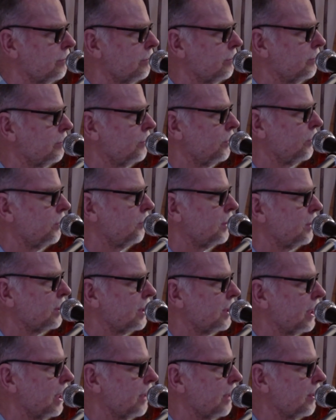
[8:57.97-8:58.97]
moving
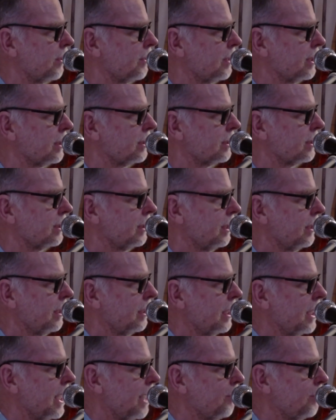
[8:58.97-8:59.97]
together.
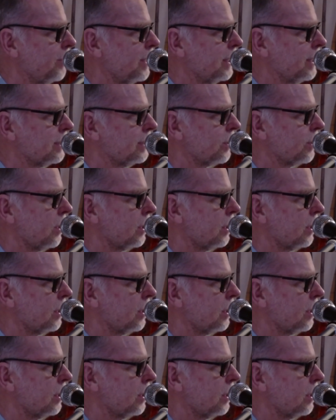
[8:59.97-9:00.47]
Everything's kind